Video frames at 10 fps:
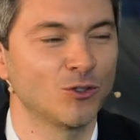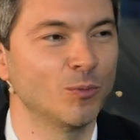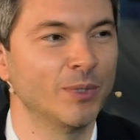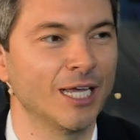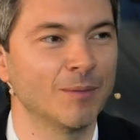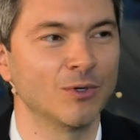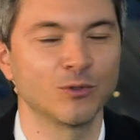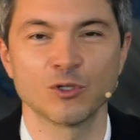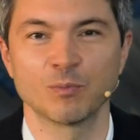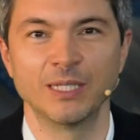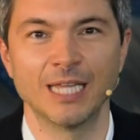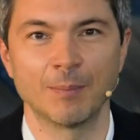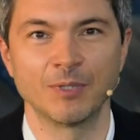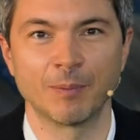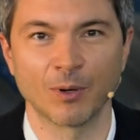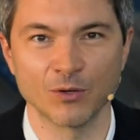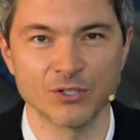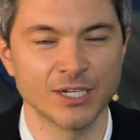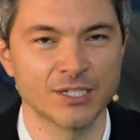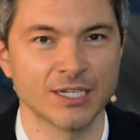to be able to speed up the
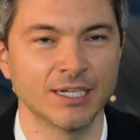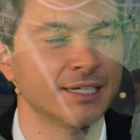process.